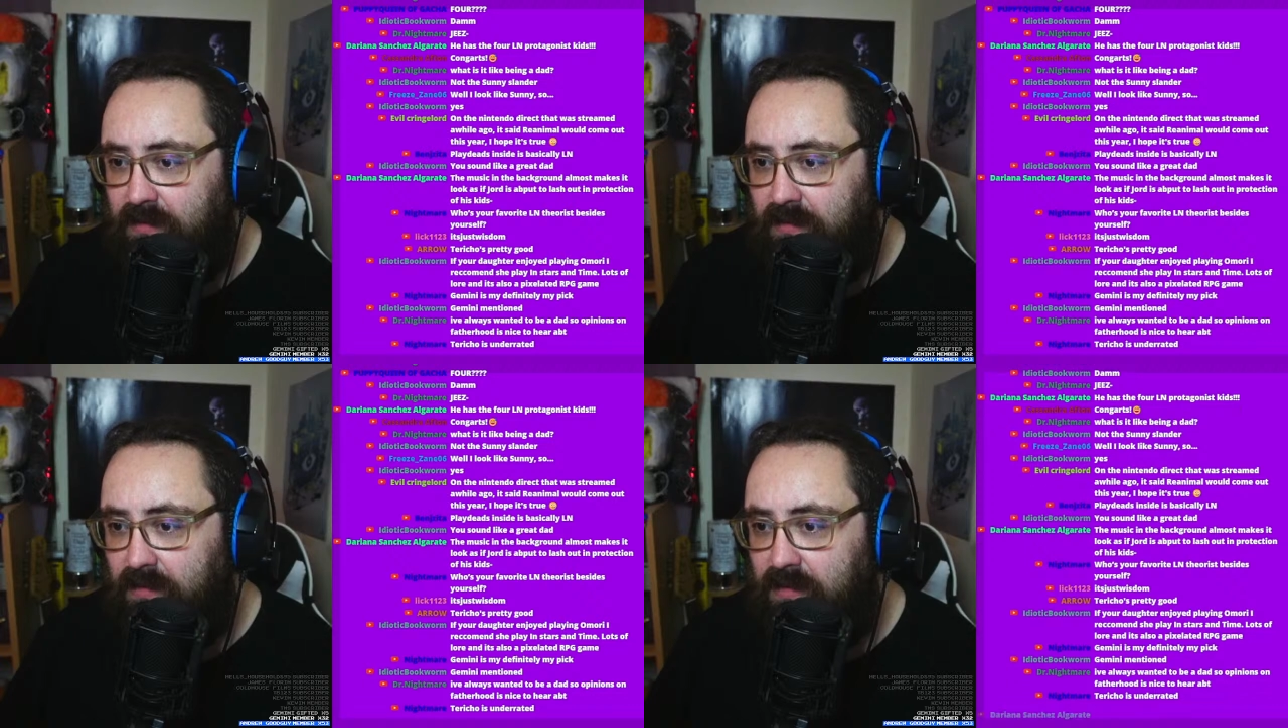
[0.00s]

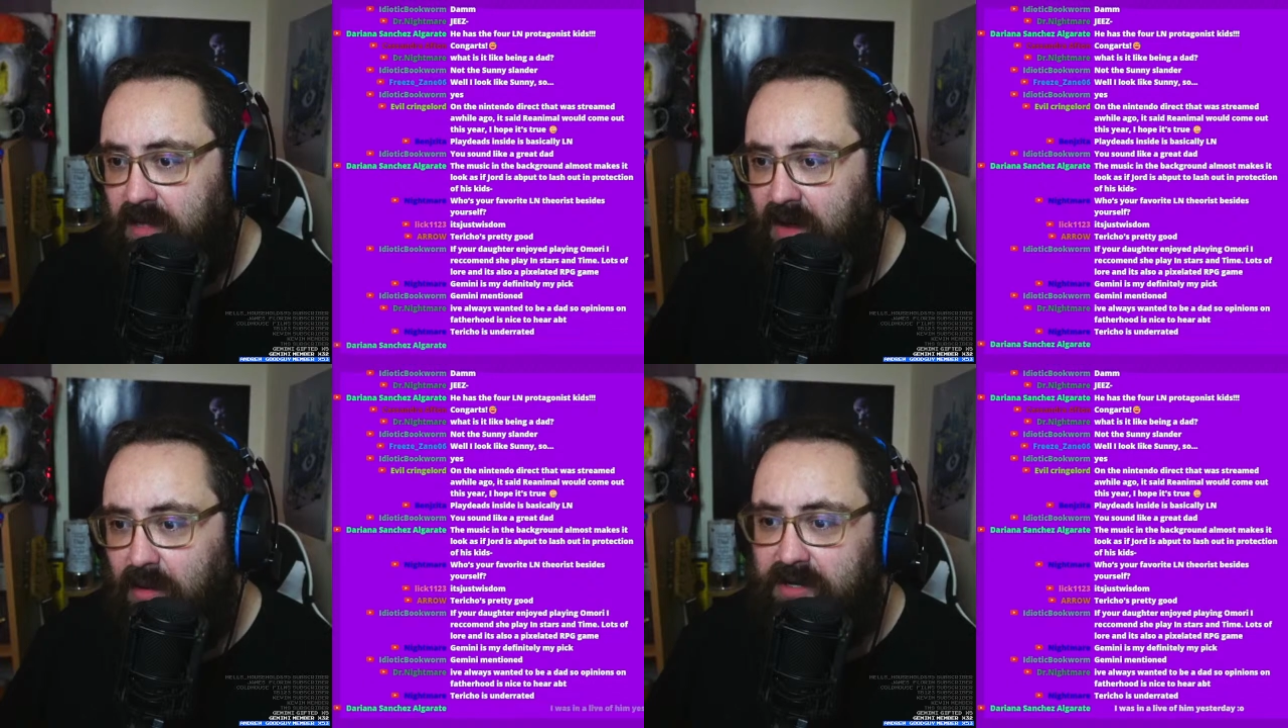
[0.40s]

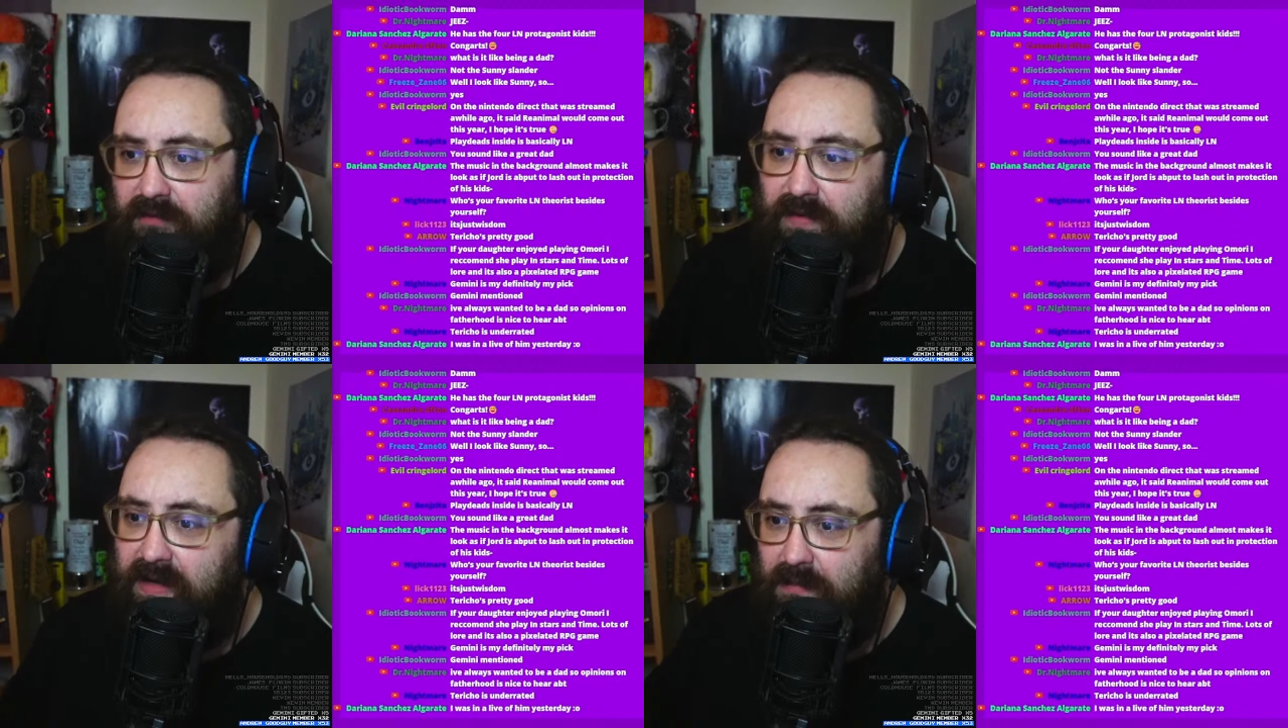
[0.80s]
No, I don't
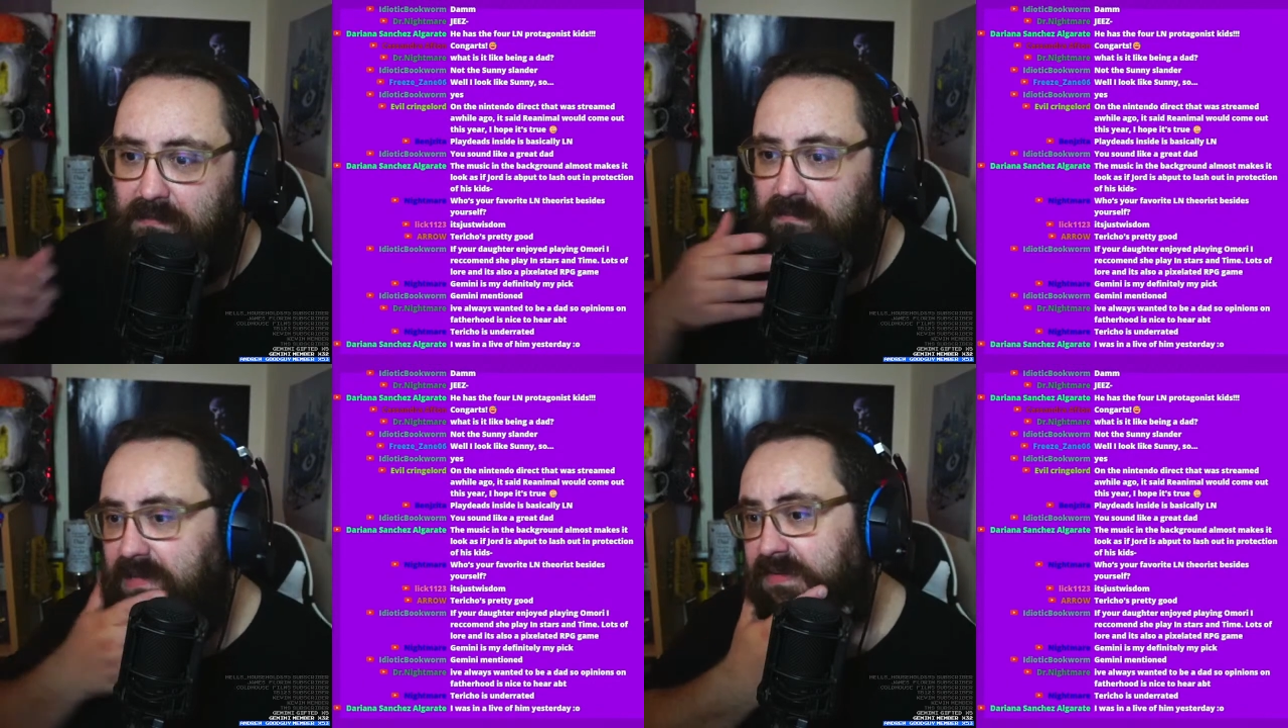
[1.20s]
think I'm
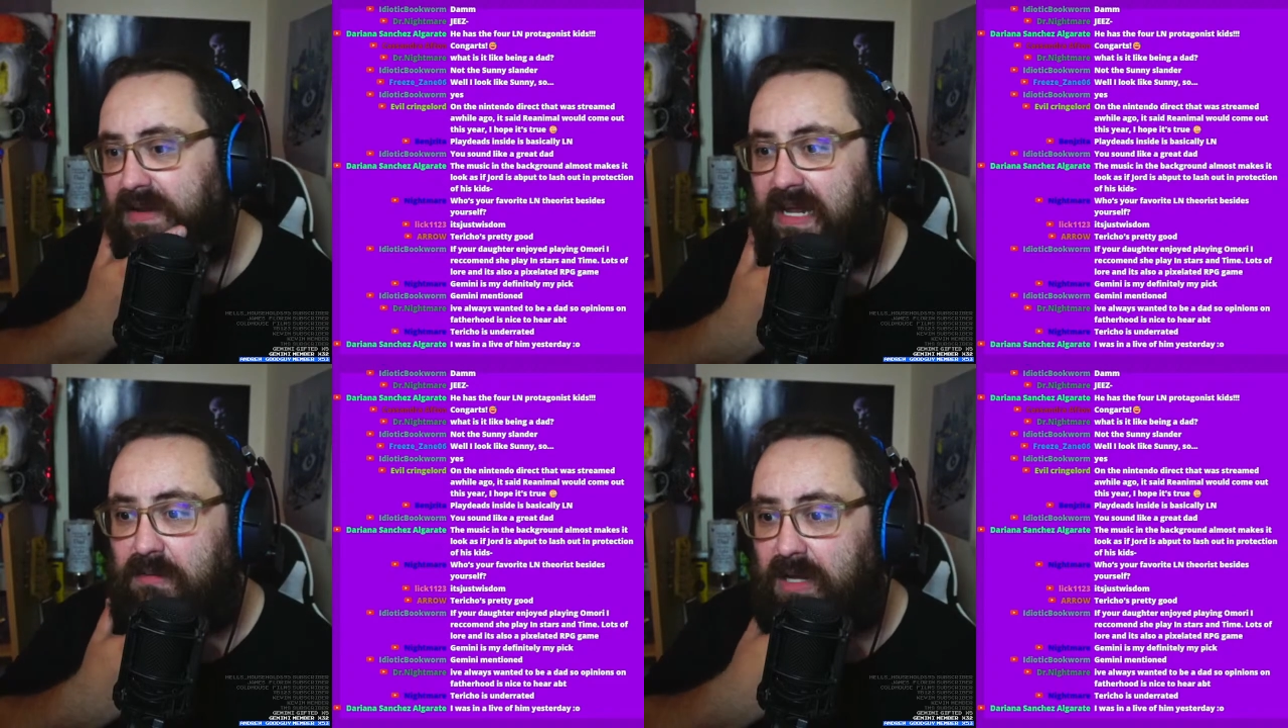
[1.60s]
leaving
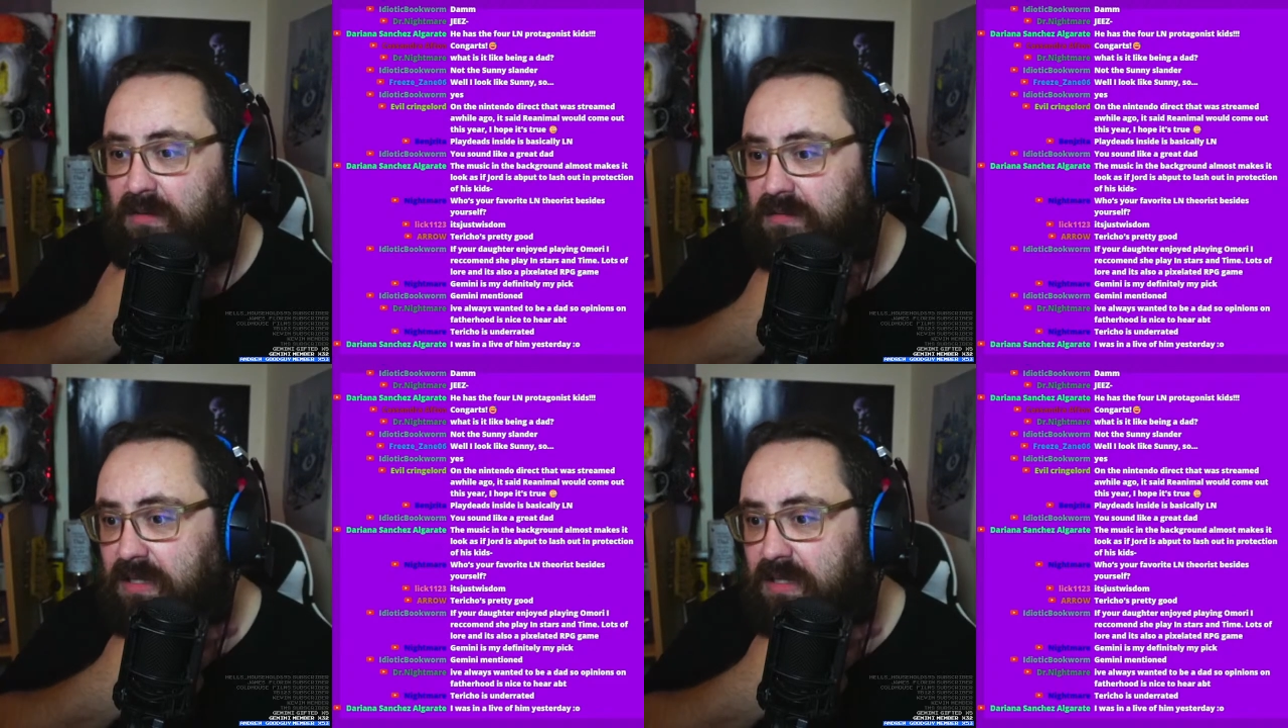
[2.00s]
anyone out.